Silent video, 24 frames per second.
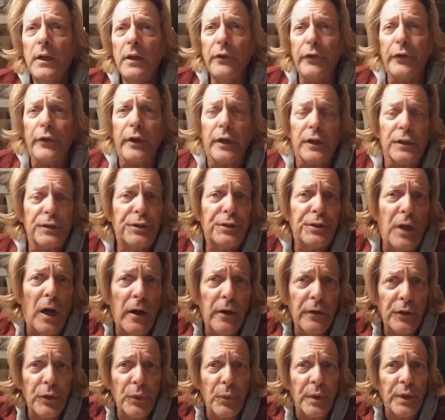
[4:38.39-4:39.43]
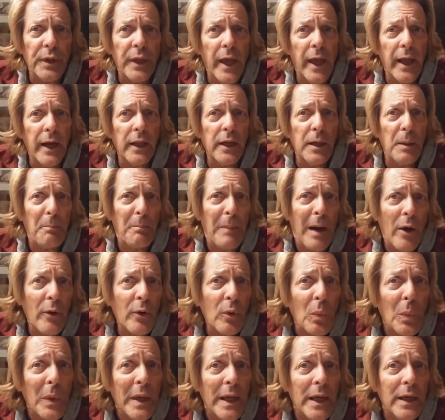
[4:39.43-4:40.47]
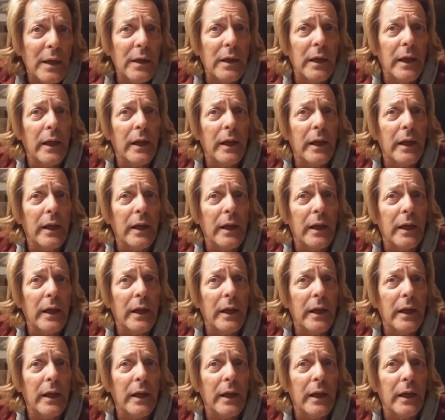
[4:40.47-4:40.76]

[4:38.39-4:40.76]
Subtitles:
They're going to start doing that in about a week,